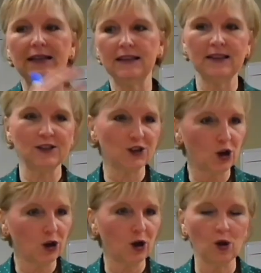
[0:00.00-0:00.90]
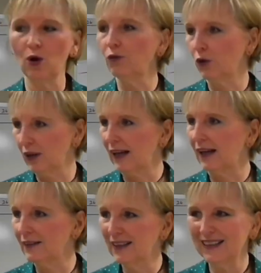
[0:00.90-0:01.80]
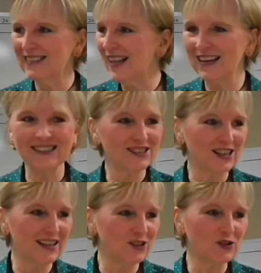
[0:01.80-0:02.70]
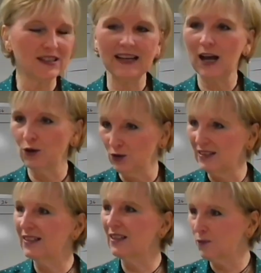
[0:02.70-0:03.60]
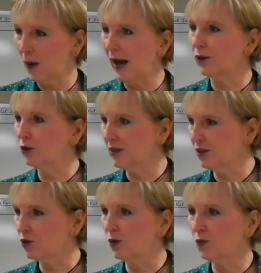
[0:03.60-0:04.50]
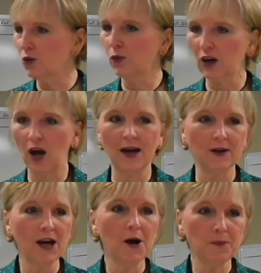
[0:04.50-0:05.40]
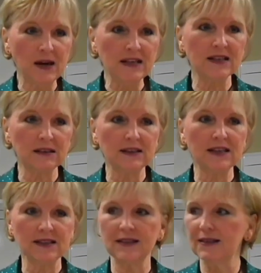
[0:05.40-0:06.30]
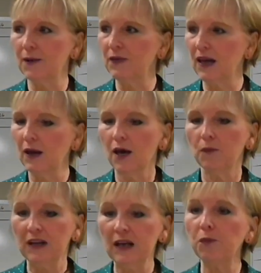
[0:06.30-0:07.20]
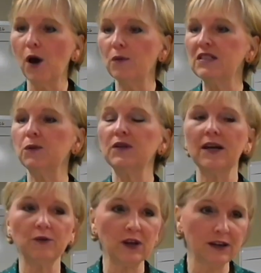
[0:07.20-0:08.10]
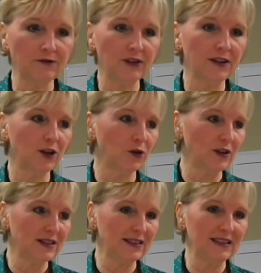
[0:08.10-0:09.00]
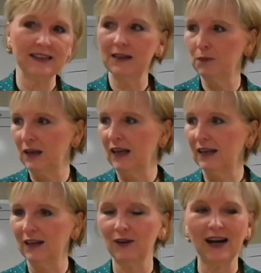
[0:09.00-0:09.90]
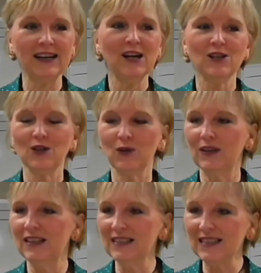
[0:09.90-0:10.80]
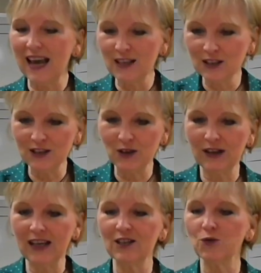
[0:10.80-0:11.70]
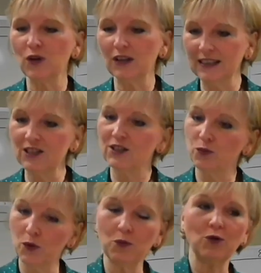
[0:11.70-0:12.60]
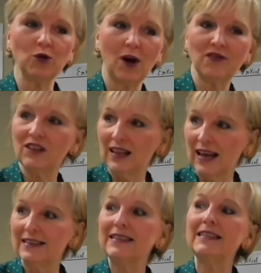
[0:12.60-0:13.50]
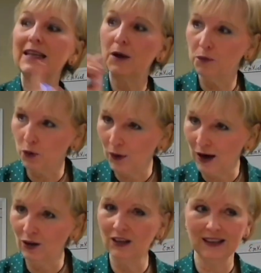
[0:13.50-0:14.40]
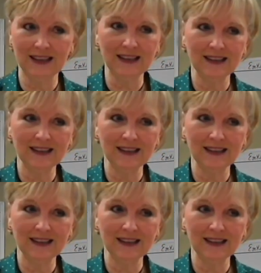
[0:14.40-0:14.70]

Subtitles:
and then start all over again. Isn't that interesting how you see these patterns in Scripture where God basically does the same thing, but he promised he would never again flood the earth as he did in the beginning, right? So in this case, concerning Israel, he just removed her off the land temporarily,